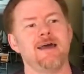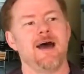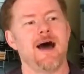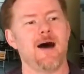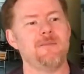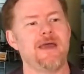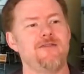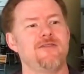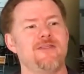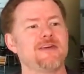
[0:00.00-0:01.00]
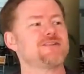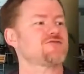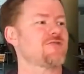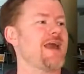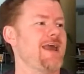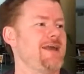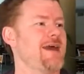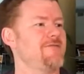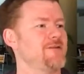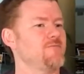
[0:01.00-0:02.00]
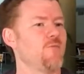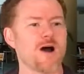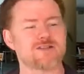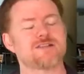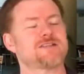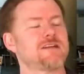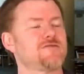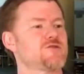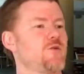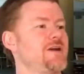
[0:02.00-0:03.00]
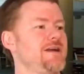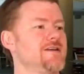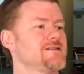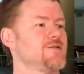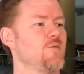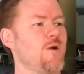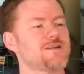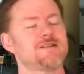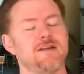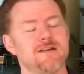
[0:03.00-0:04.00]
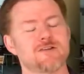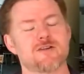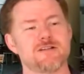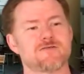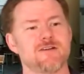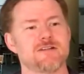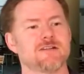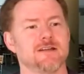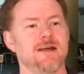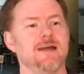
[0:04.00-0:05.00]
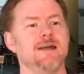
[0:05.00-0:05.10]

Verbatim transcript: Um, at this rate, having watched this thing for 20 years and watched the increase recently,